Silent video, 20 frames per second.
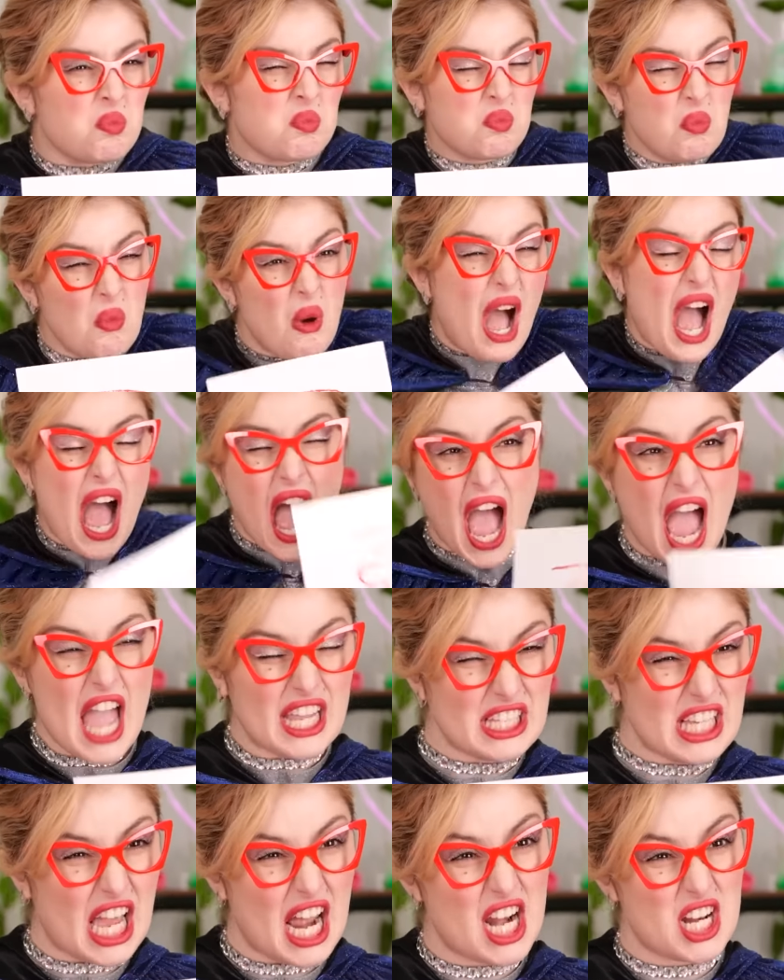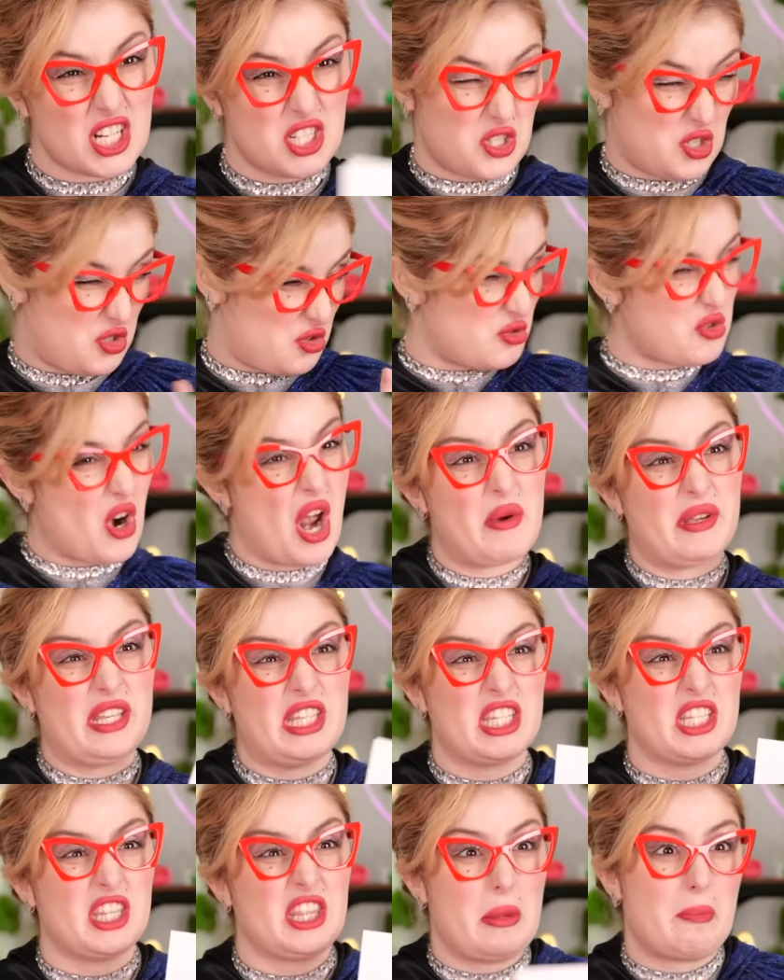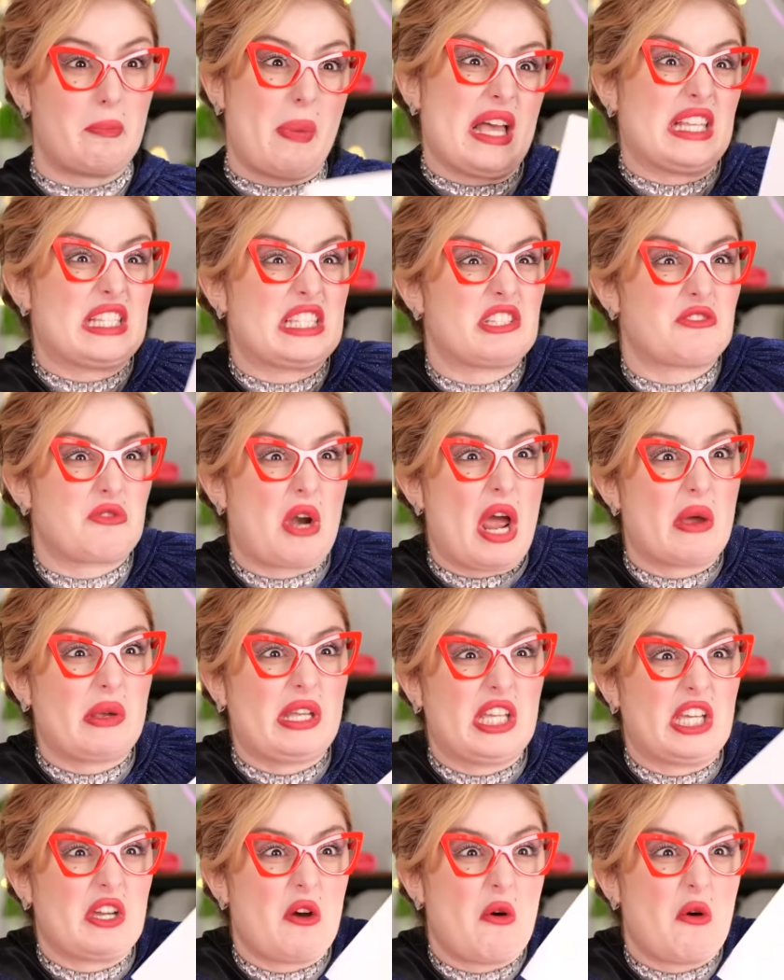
What? Look at this! It's a work of